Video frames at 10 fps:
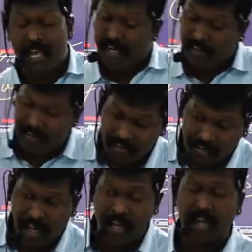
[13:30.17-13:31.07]
It says
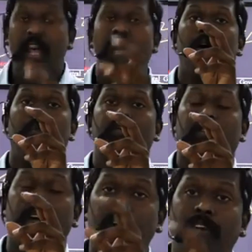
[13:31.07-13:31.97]
that
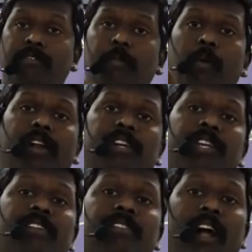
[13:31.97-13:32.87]
one of the
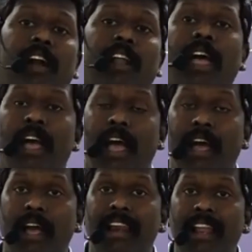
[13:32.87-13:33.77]
protection is that
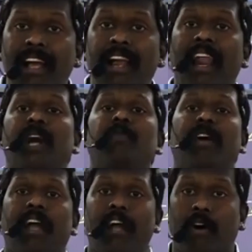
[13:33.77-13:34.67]
a legal
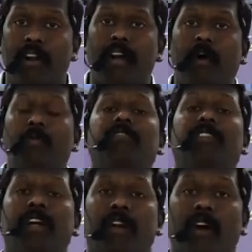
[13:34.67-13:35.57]
advocate or a
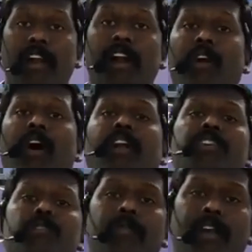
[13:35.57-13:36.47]
counselor or an attorney
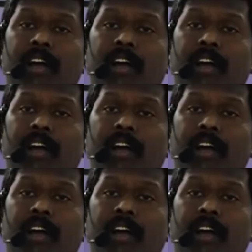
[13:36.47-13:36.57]
should be